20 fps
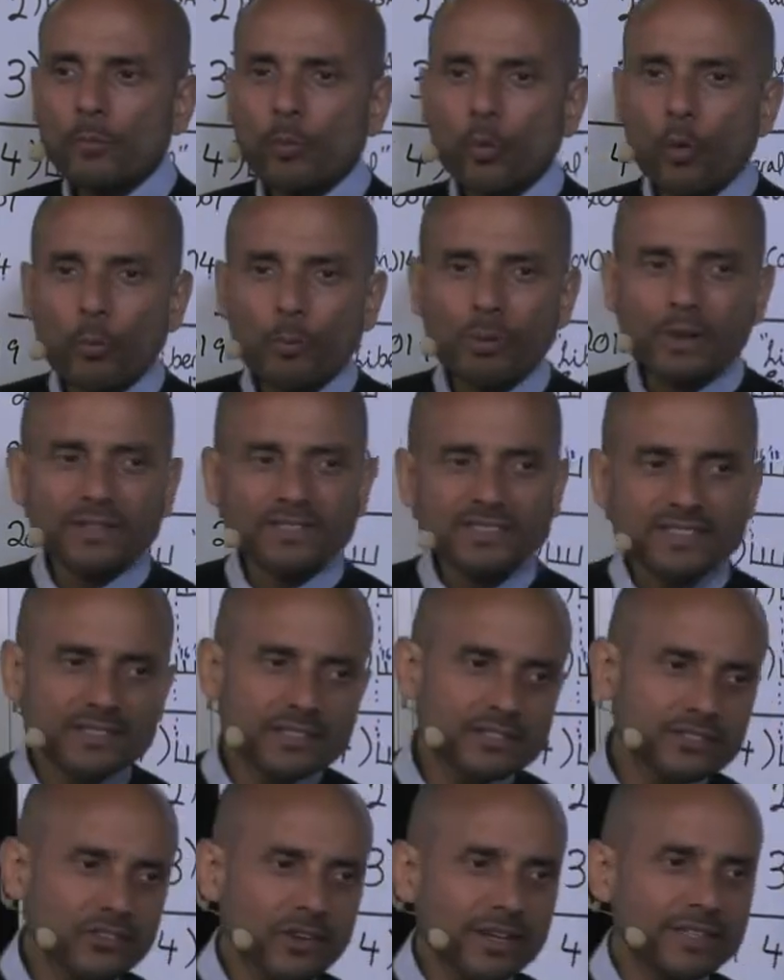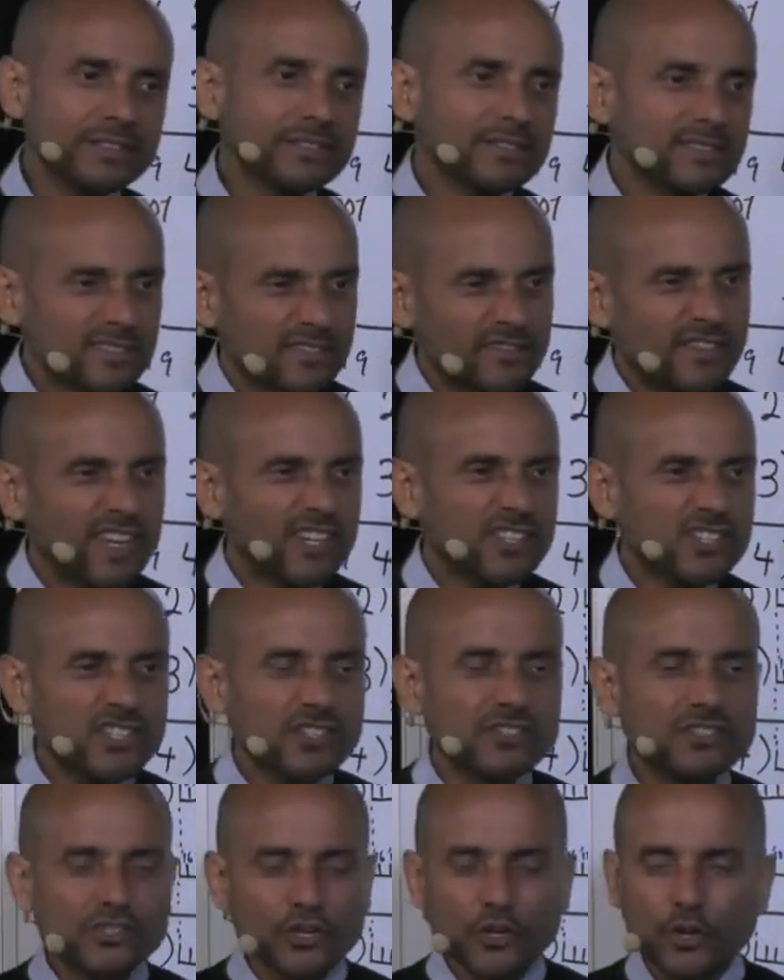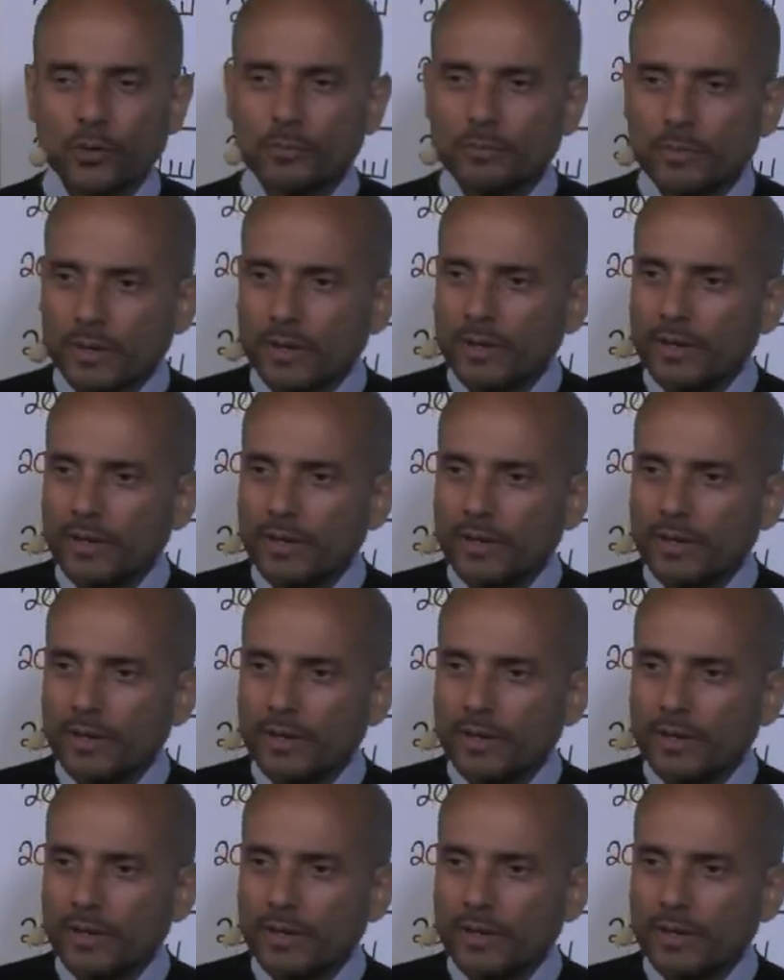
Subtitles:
warp is. It's a science fiction term.